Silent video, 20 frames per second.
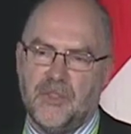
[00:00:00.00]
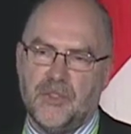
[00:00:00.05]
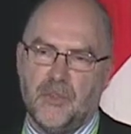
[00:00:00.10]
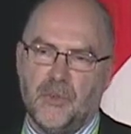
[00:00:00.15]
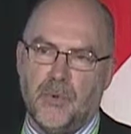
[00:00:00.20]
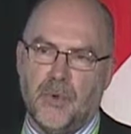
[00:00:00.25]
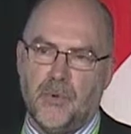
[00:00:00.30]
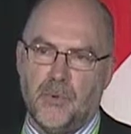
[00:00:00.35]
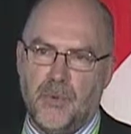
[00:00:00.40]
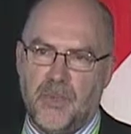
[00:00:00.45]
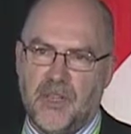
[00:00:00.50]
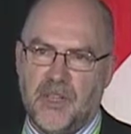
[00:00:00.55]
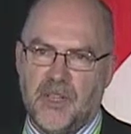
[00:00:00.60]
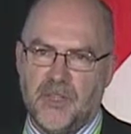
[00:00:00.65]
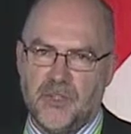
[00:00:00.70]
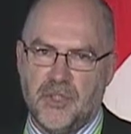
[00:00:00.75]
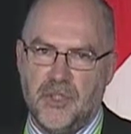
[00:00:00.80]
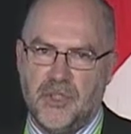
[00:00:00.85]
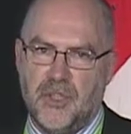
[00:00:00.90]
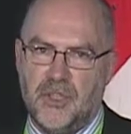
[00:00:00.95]
And so what we
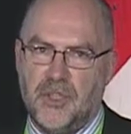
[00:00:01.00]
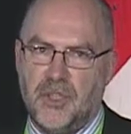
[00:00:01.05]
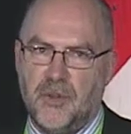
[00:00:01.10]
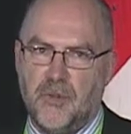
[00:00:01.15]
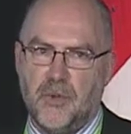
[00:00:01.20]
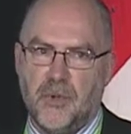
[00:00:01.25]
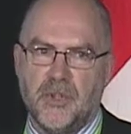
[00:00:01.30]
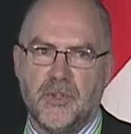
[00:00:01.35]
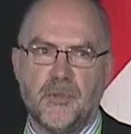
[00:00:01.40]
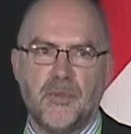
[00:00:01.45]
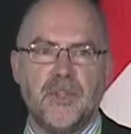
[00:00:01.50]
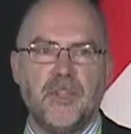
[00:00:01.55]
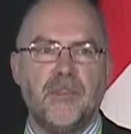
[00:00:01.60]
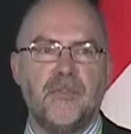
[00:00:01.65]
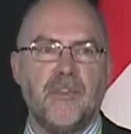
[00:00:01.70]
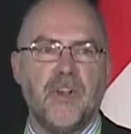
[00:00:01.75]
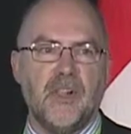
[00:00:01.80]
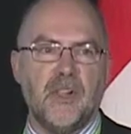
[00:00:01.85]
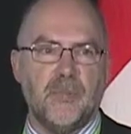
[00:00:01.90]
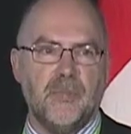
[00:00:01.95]
actually did was we
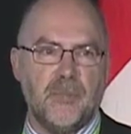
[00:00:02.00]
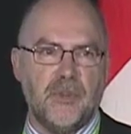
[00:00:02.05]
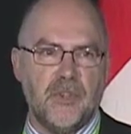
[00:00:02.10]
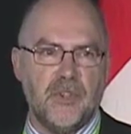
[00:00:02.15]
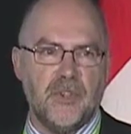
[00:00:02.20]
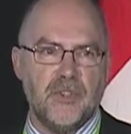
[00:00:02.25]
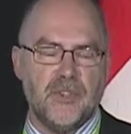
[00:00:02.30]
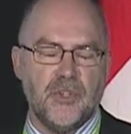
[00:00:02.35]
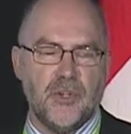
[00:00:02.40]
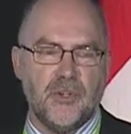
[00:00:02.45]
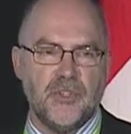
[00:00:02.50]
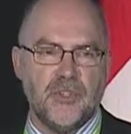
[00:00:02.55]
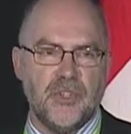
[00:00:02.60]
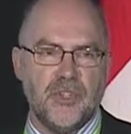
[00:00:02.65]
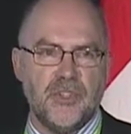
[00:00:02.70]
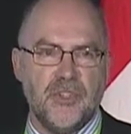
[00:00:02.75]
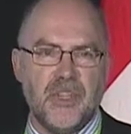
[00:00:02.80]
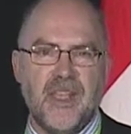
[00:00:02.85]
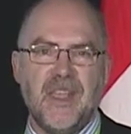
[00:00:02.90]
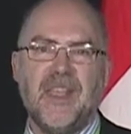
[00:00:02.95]
developed the
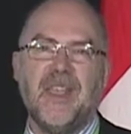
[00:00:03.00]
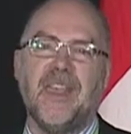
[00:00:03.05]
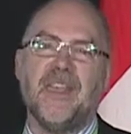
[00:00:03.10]
resources